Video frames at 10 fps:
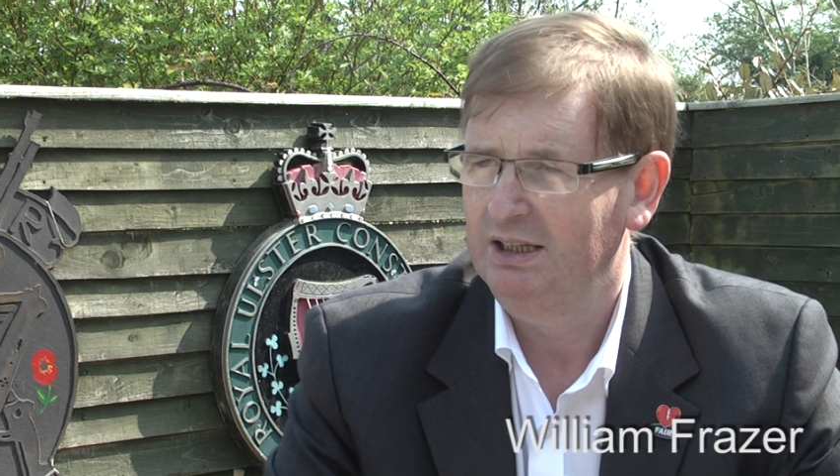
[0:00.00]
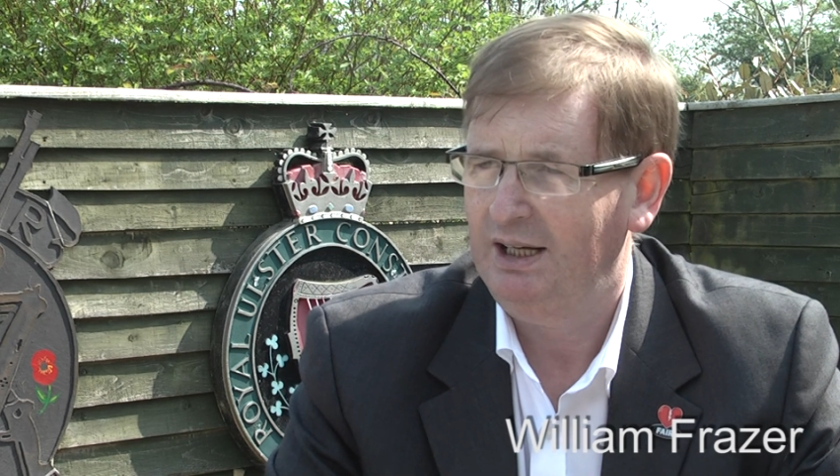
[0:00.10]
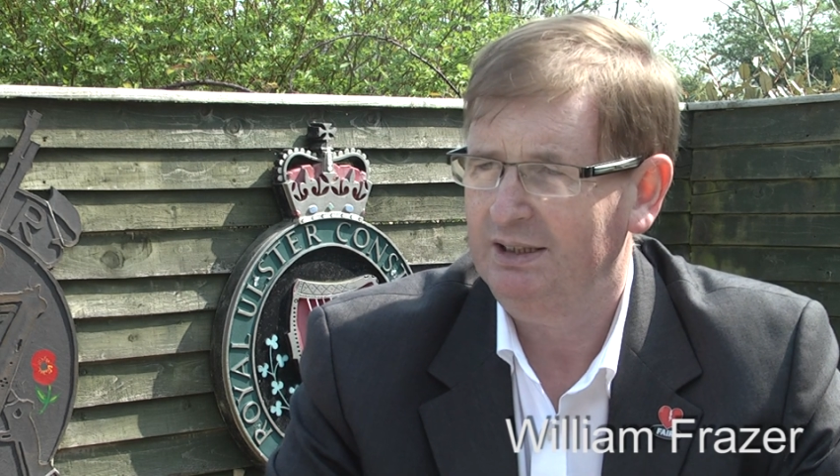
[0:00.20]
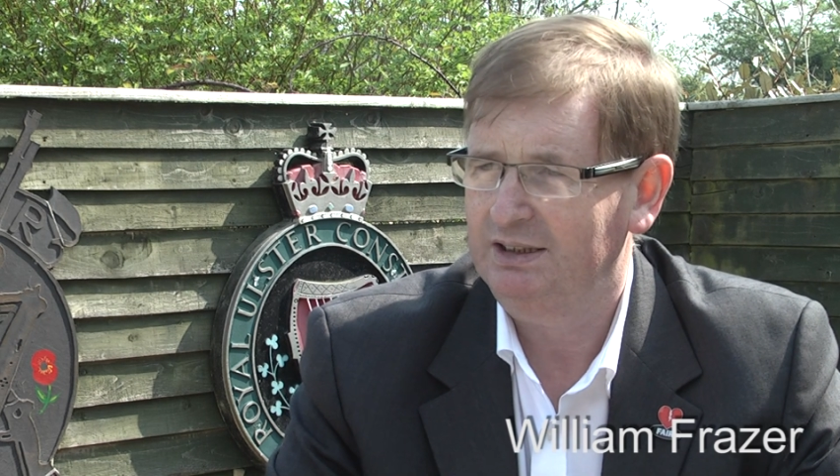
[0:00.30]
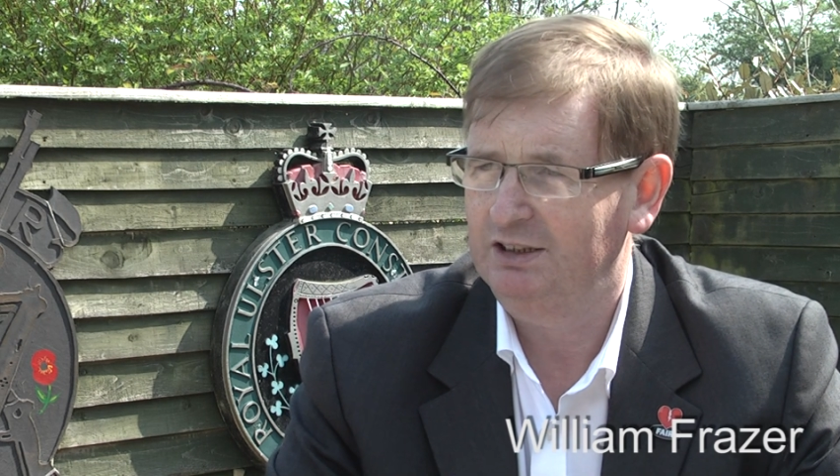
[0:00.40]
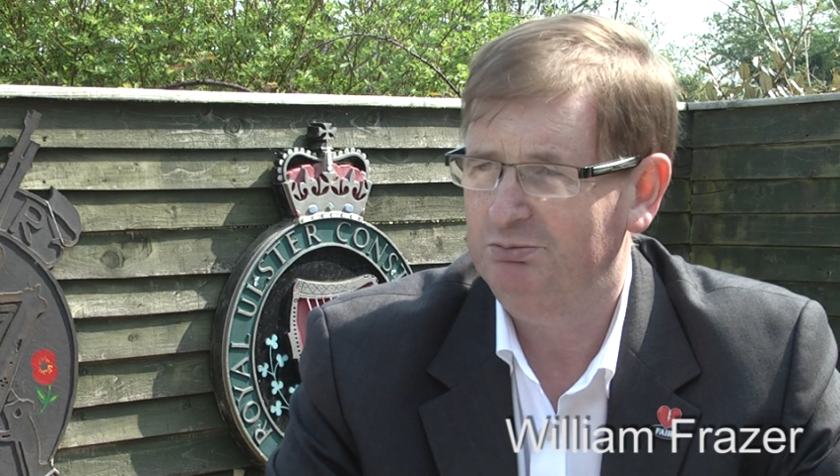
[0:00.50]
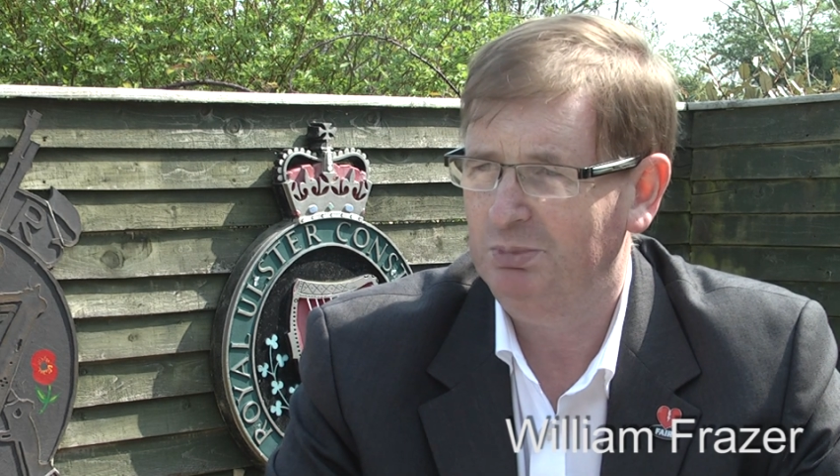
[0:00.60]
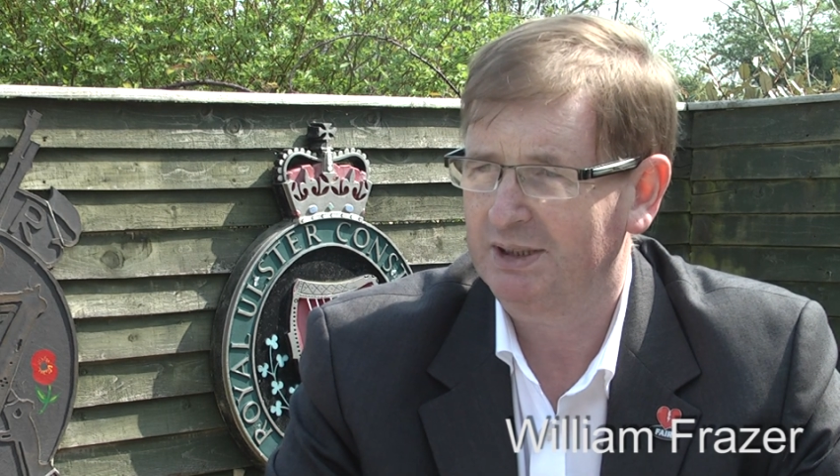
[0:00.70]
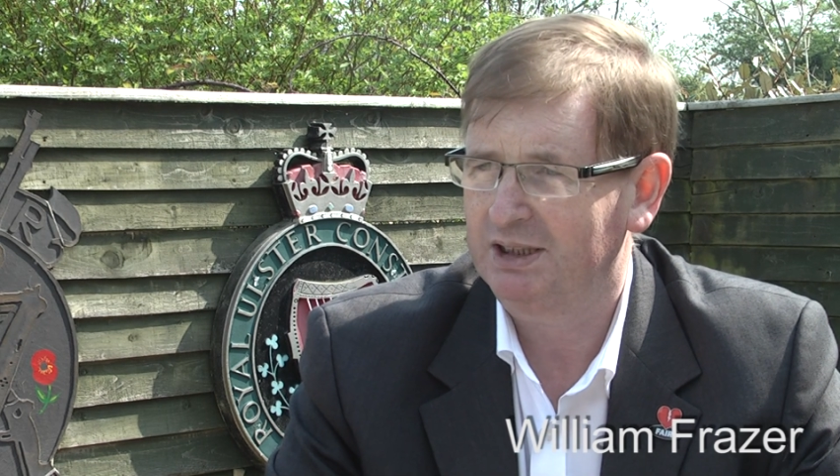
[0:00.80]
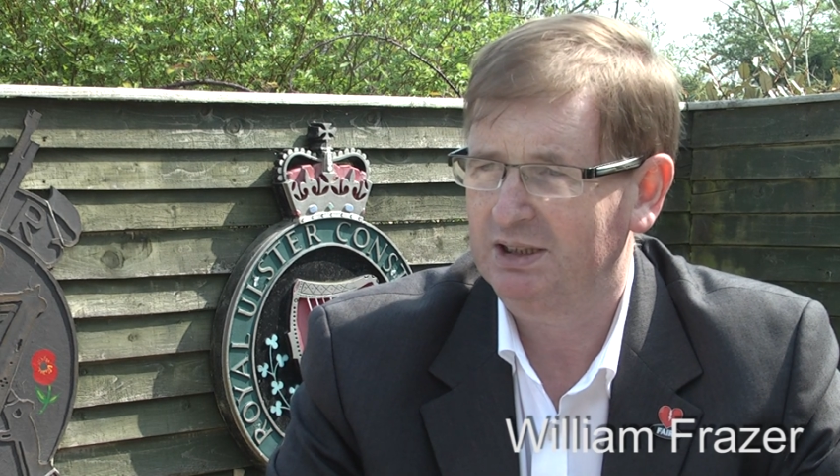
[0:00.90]
and give
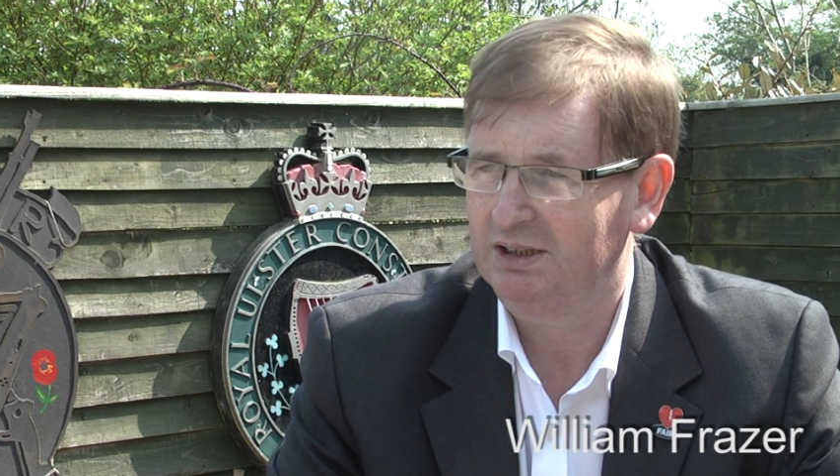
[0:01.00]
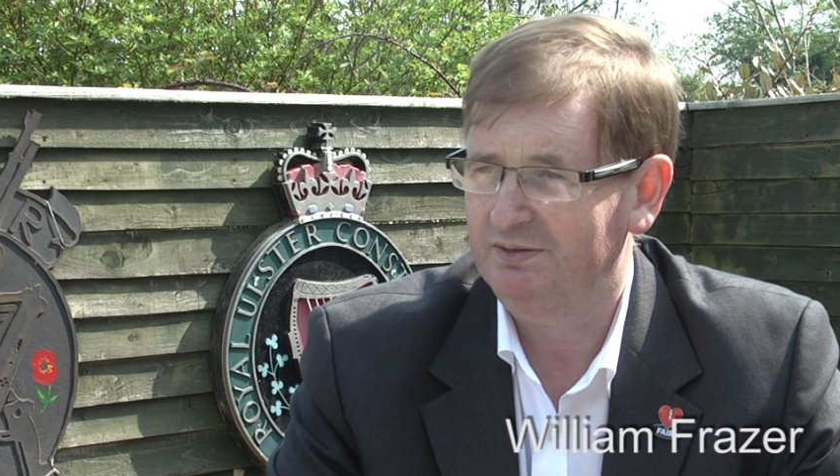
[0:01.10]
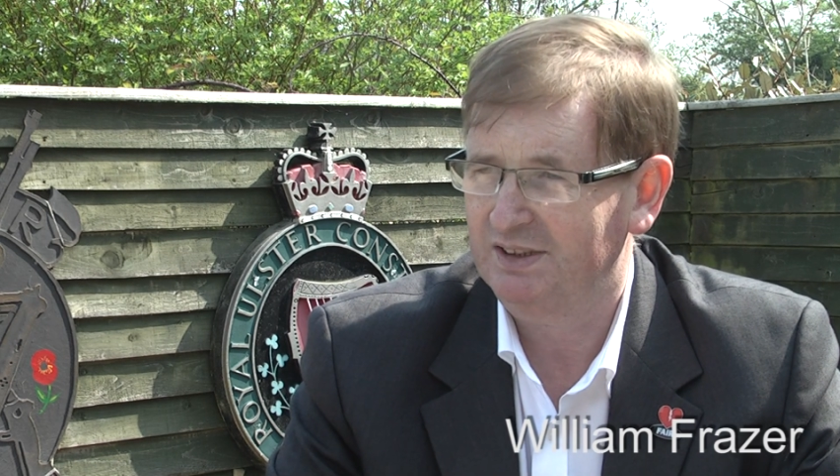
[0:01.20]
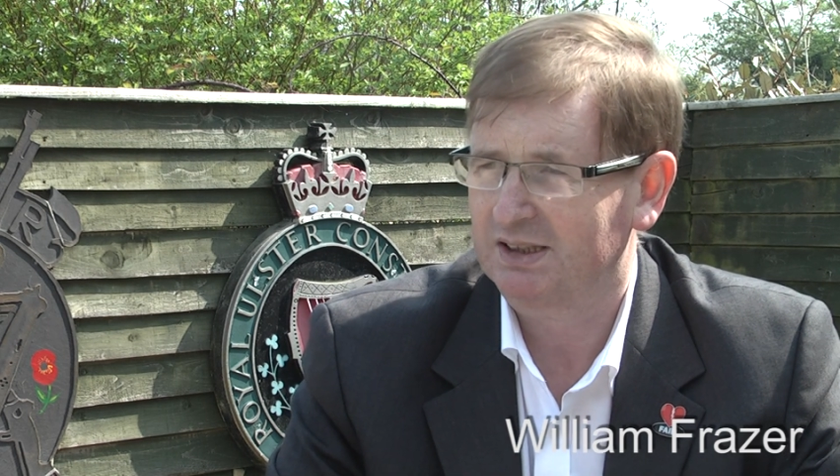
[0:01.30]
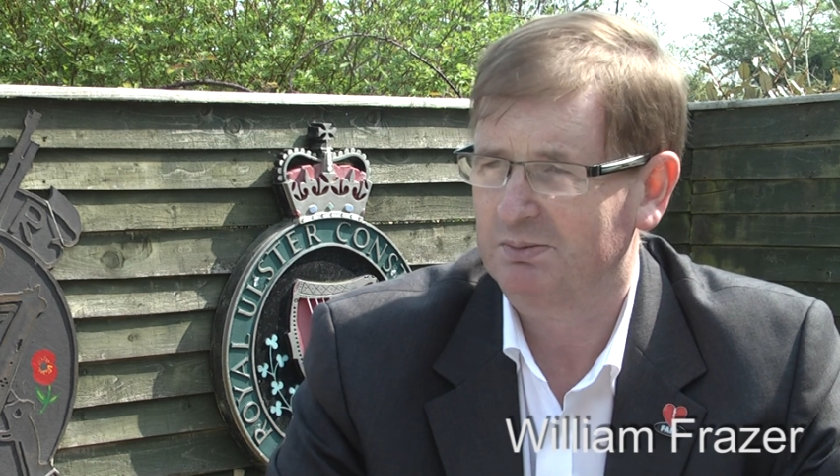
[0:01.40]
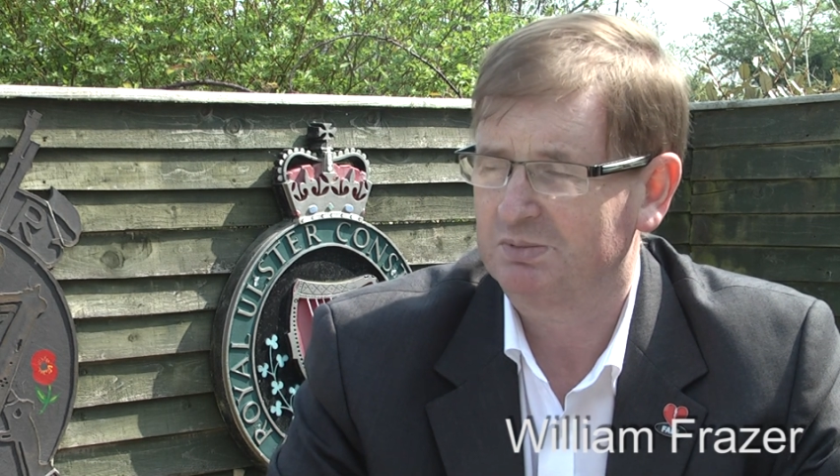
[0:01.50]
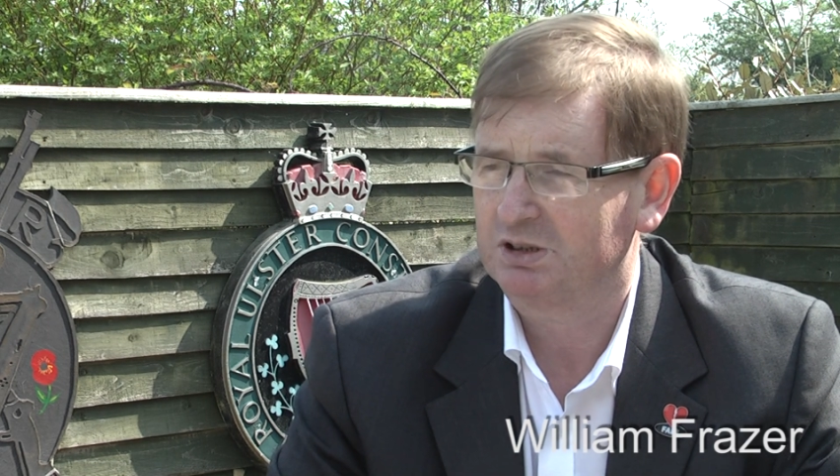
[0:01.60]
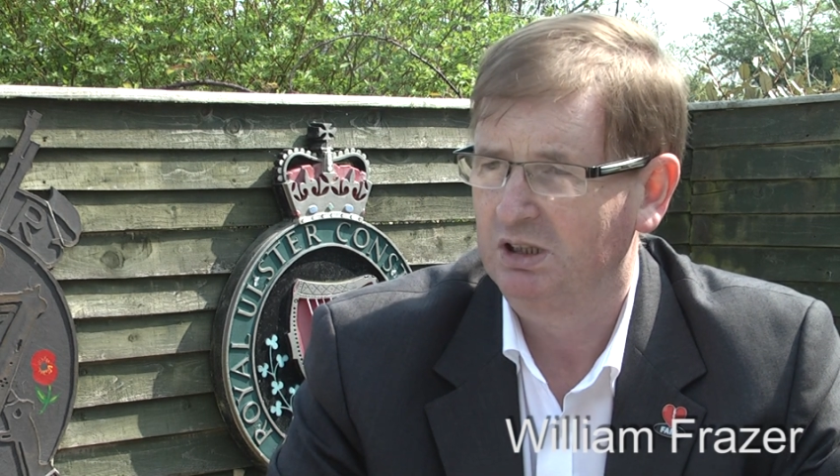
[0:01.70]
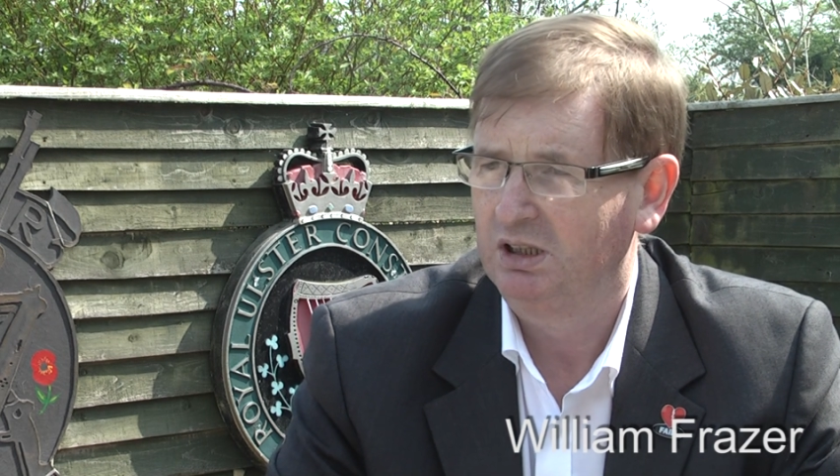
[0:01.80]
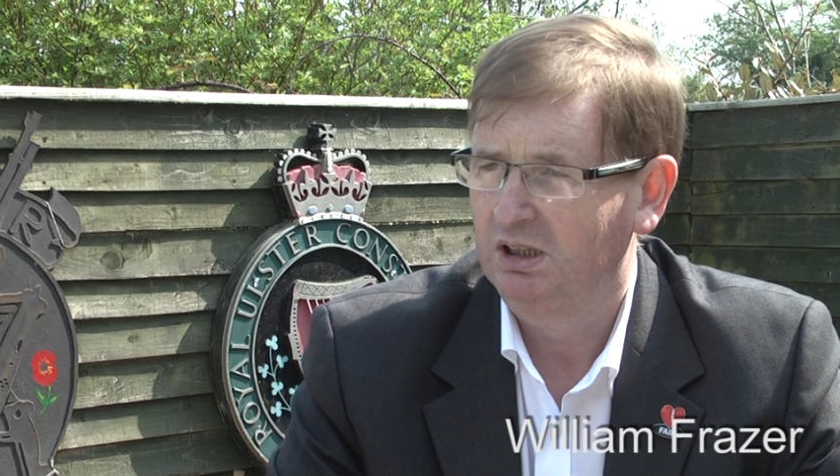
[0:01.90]
money to the victims.